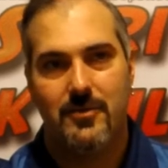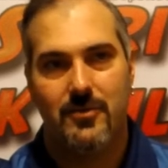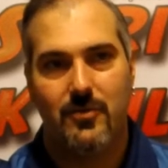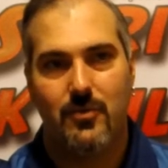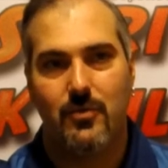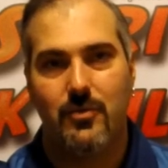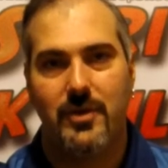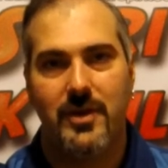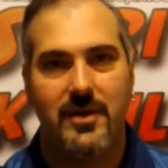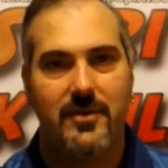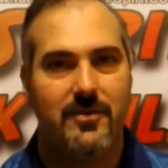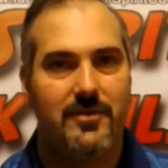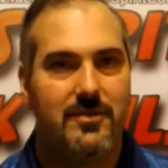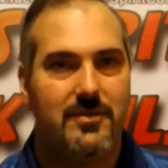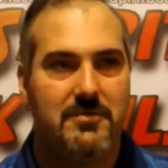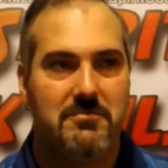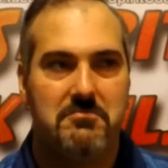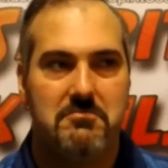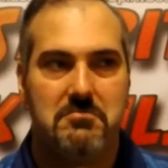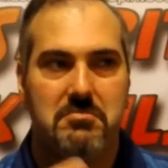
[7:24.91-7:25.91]
tour
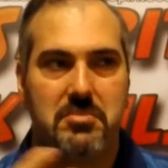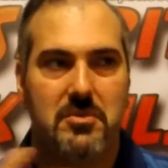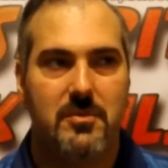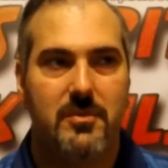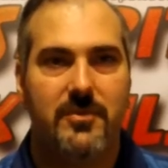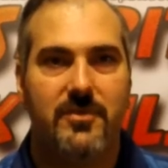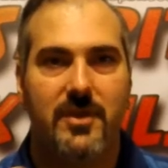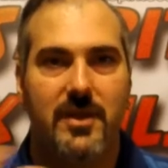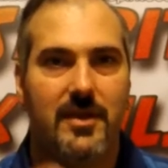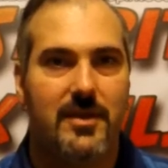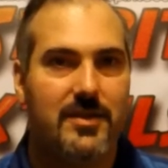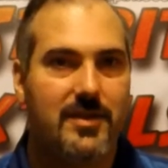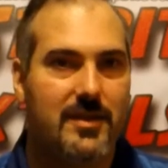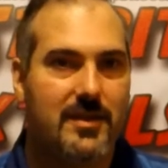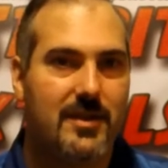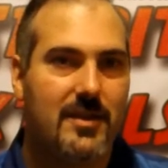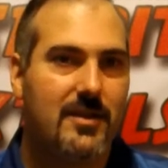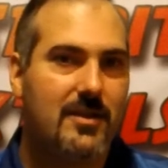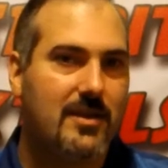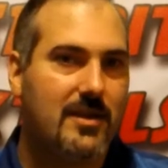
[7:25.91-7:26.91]
dates, pretty much
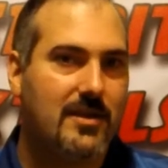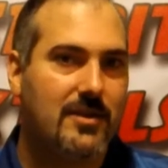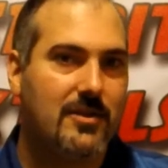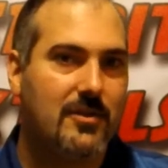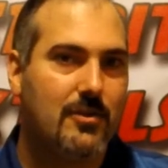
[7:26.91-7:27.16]
anything that you need to